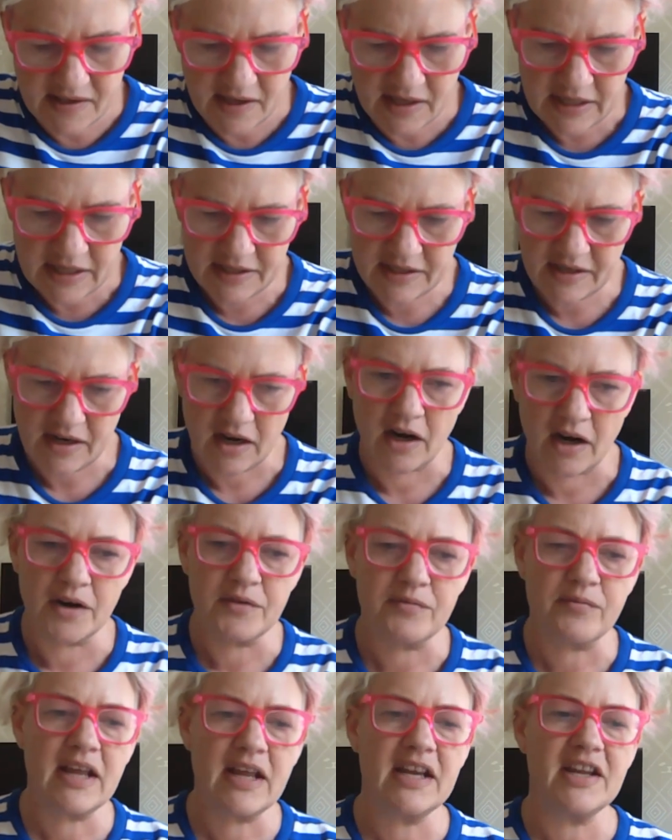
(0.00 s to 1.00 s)
And I
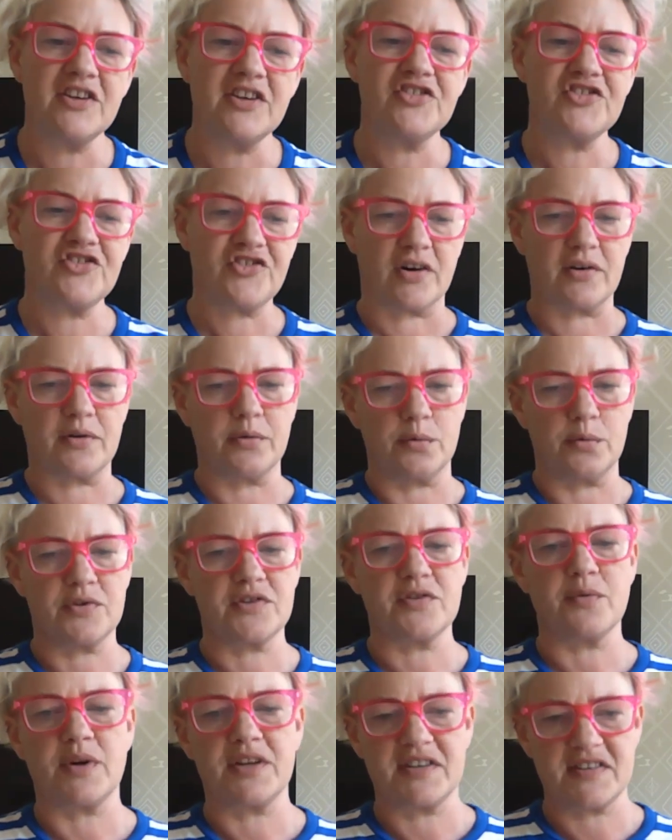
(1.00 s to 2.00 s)
really struggled to
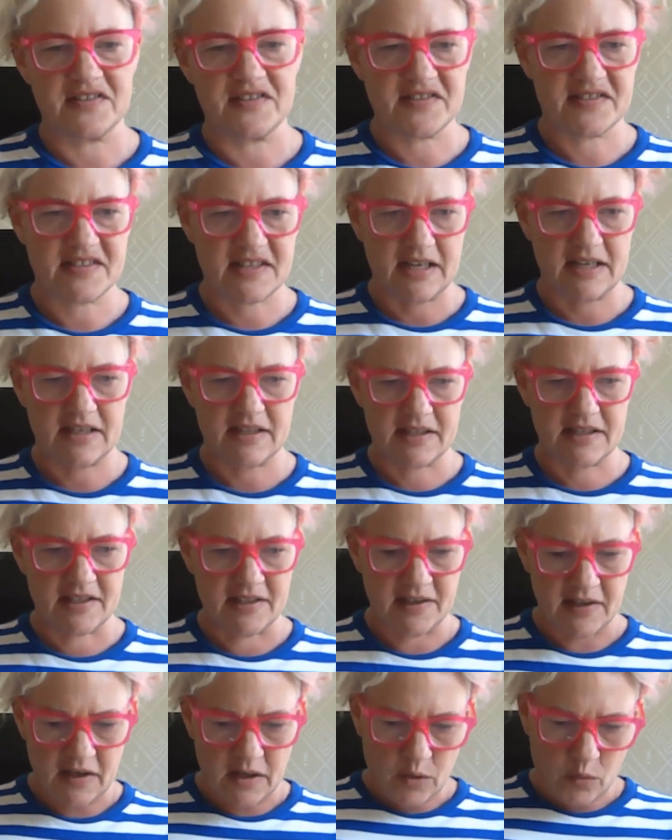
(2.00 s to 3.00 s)
understand
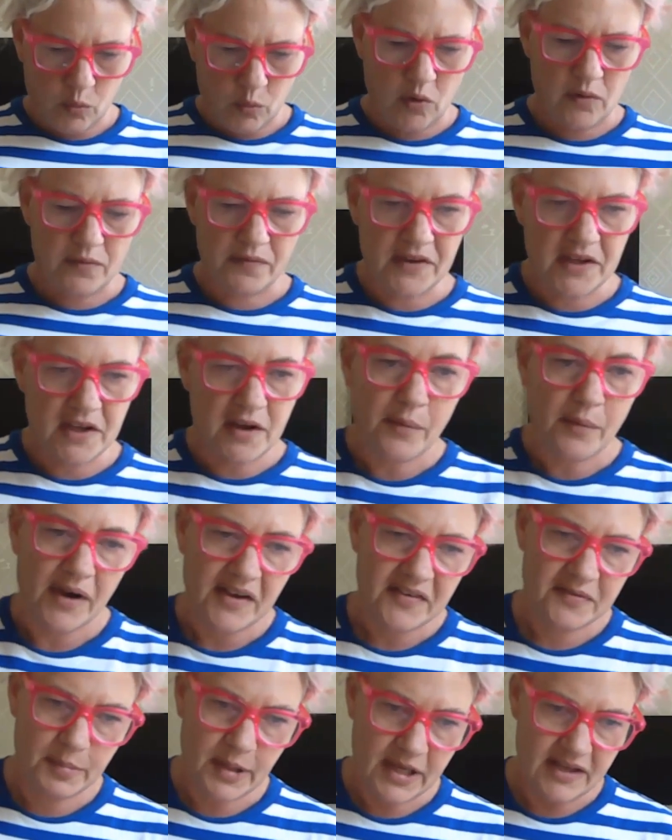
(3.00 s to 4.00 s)
what the
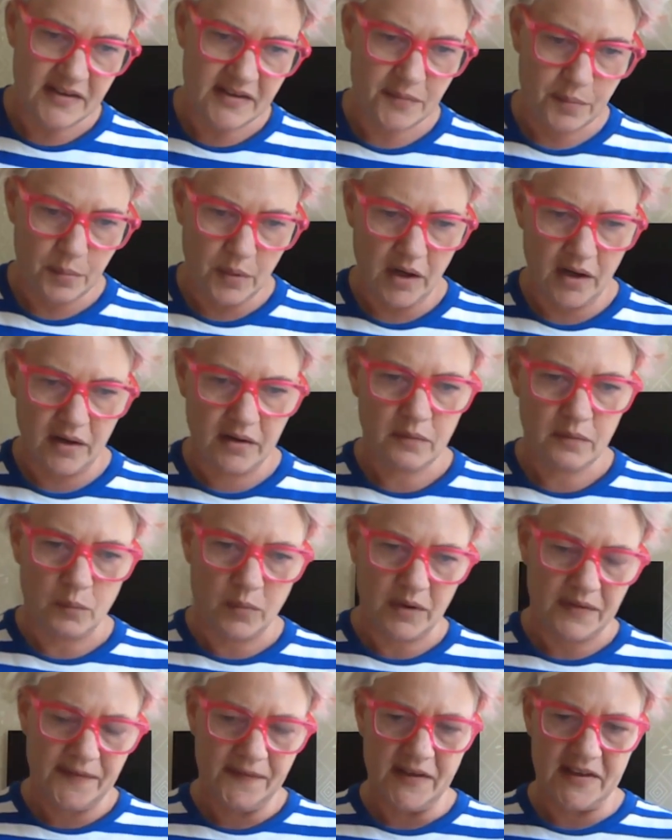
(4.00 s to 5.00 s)
USPs were
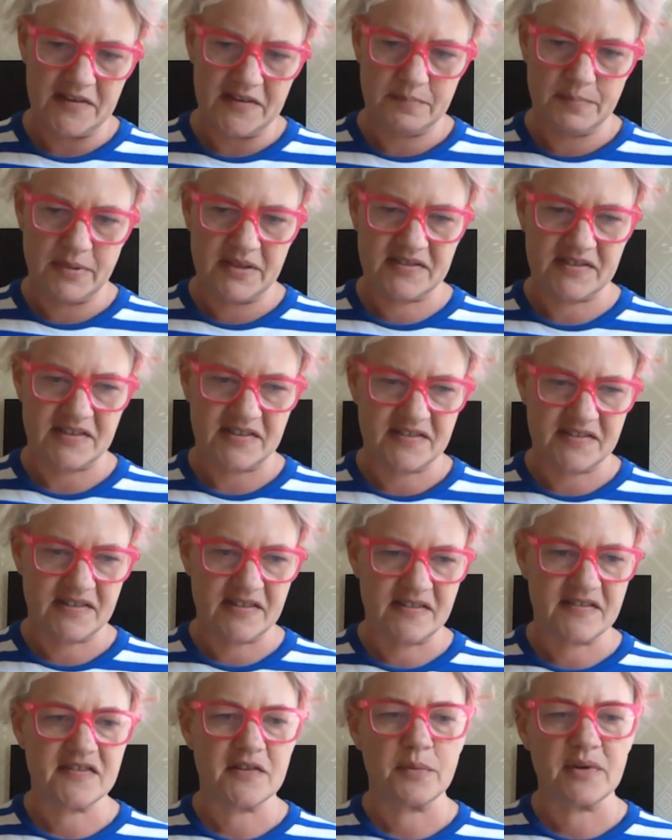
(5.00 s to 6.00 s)
with these businesses.
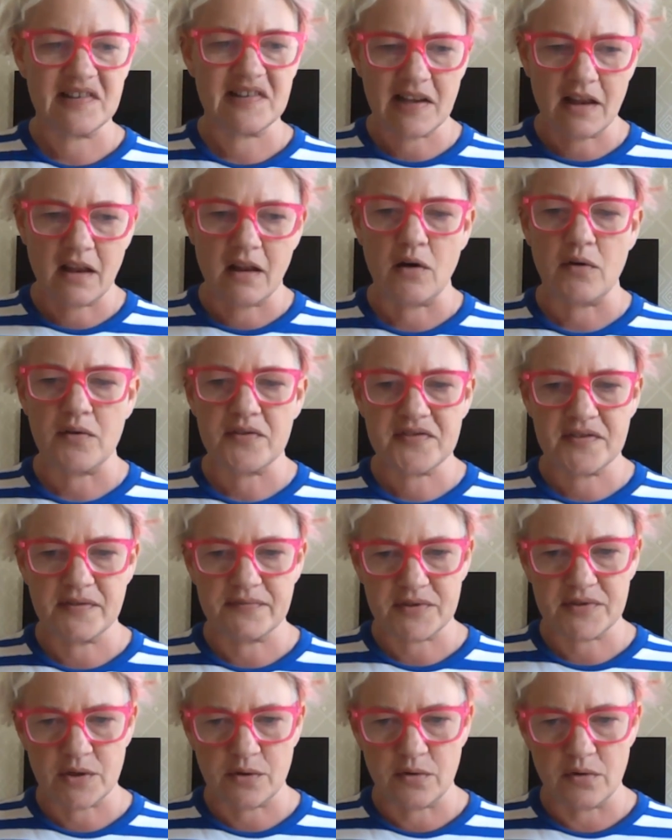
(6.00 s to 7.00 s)
There was lots of
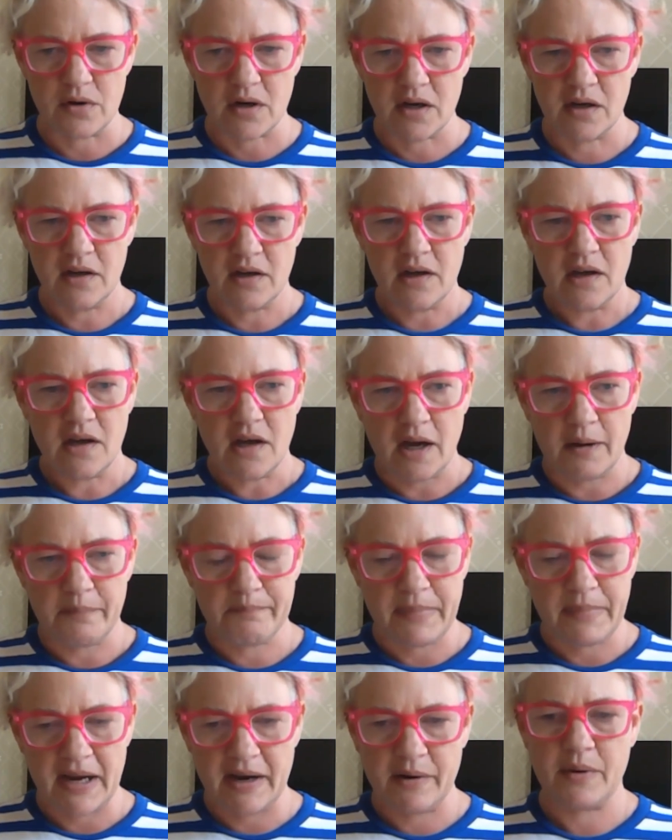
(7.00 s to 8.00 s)
talk
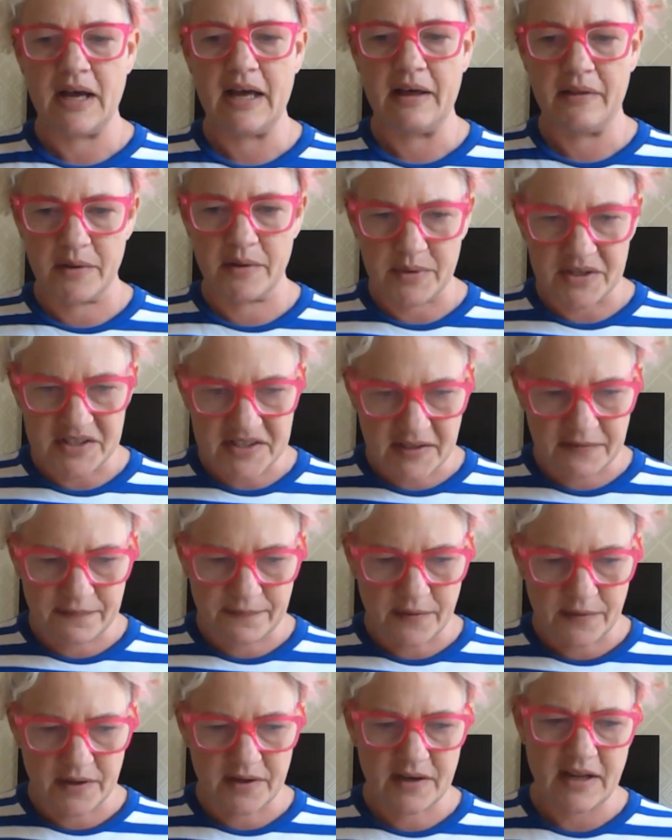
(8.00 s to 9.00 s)
about how they were
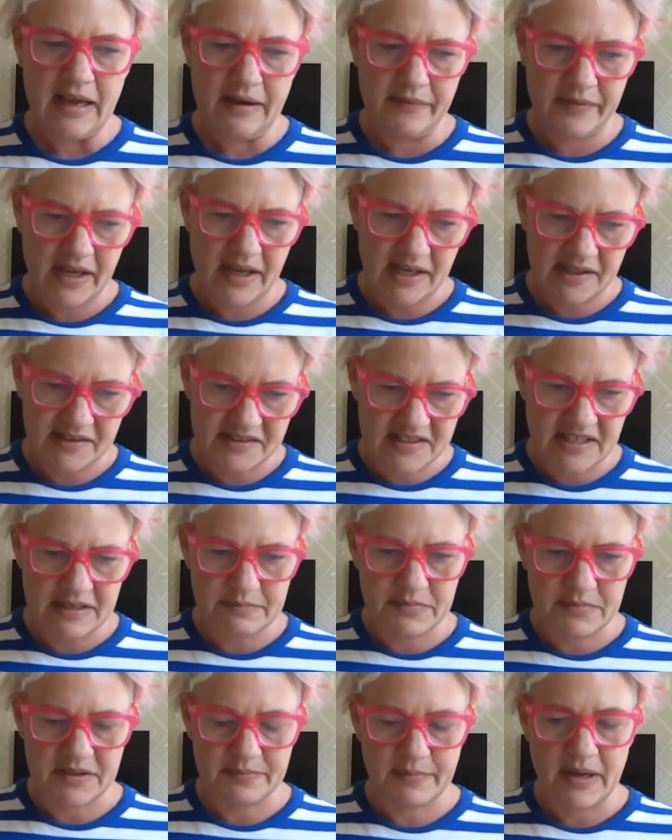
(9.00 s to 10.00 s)
different, how they had deep
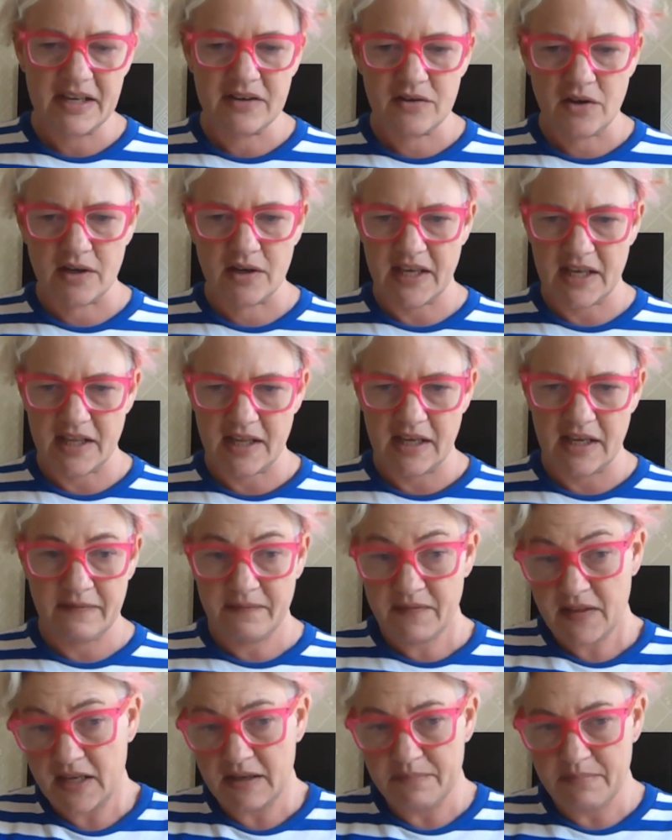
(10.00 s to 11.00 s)
domain knowledge in
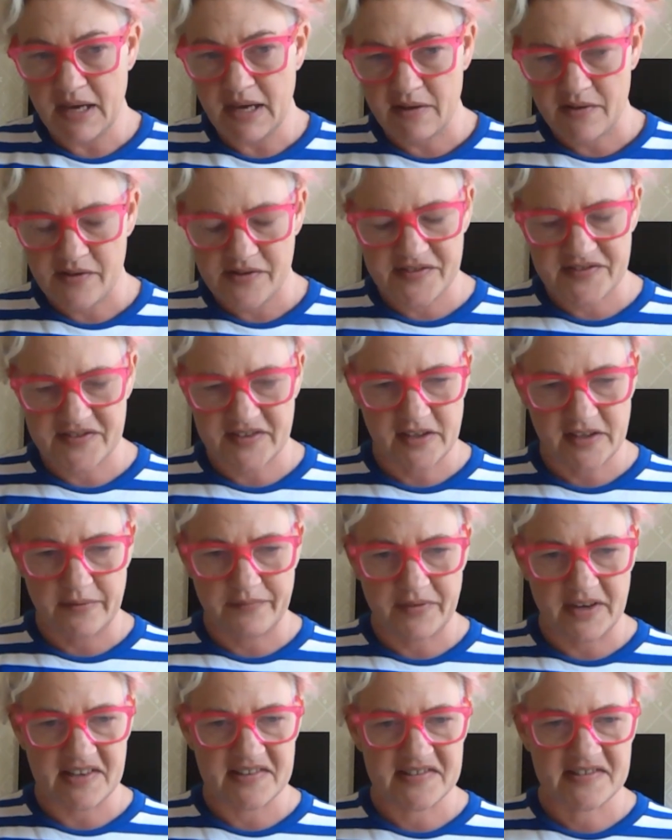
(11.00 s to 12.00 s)
the health
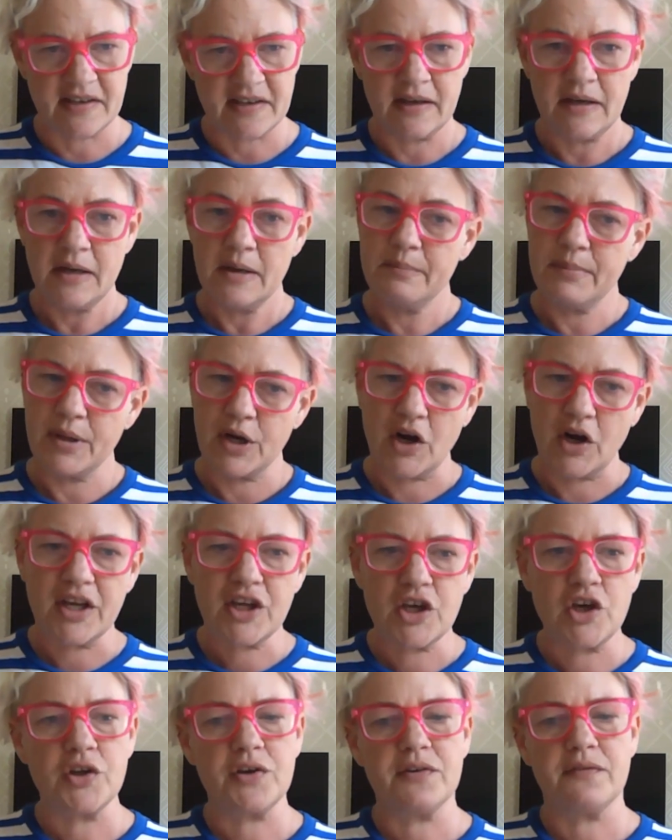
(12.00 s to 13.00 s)
service but I
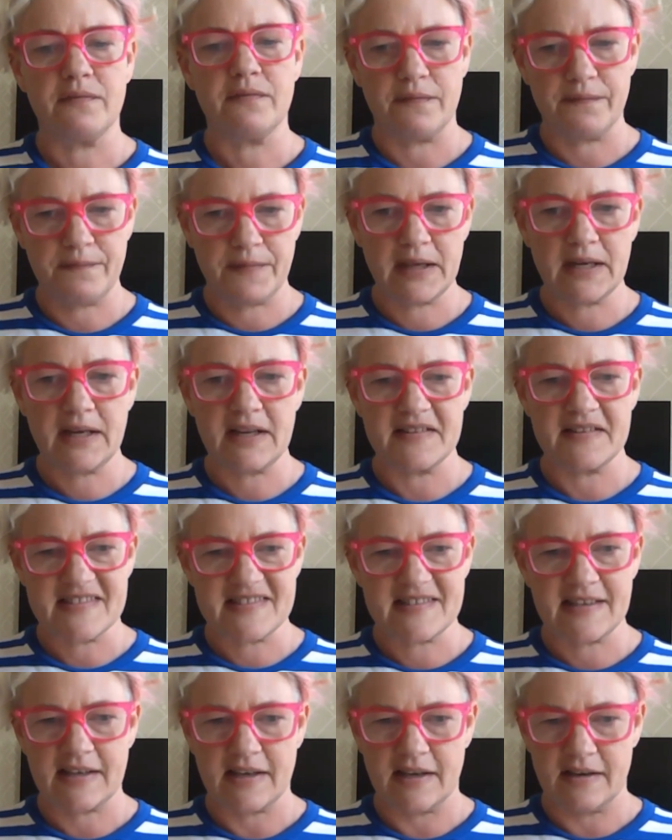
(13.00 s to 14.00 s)
couldn't feel and
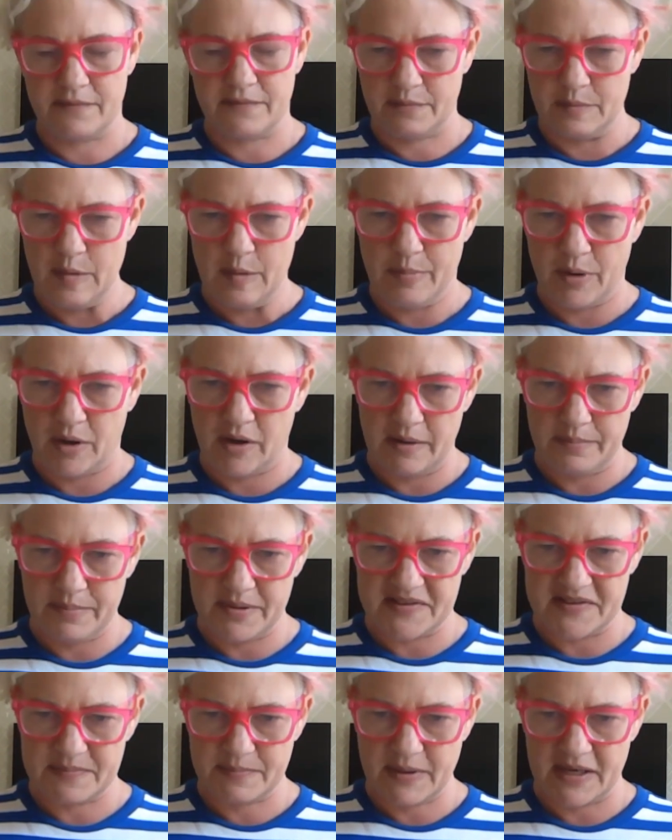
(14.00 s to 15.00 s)
see it from a buyer
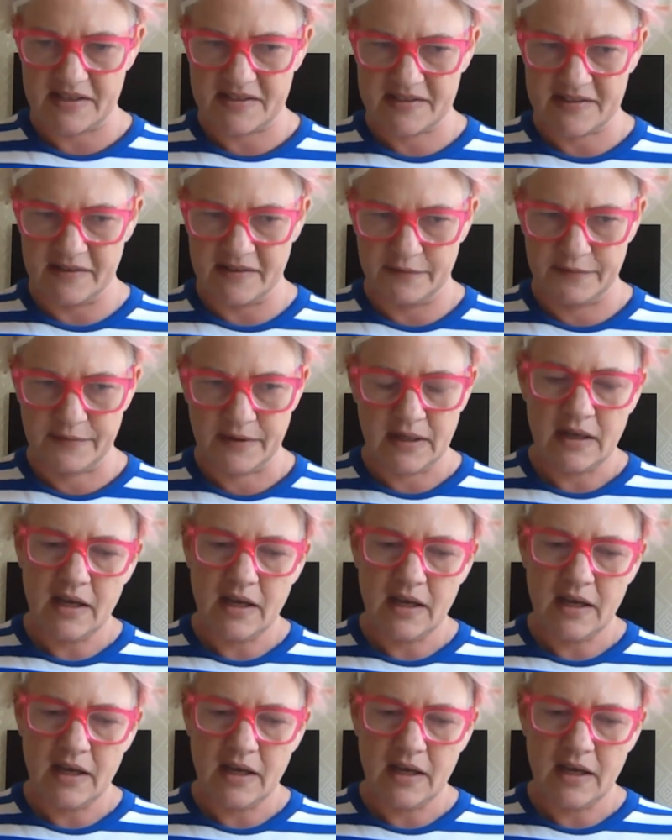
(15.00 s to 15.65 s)
perspective.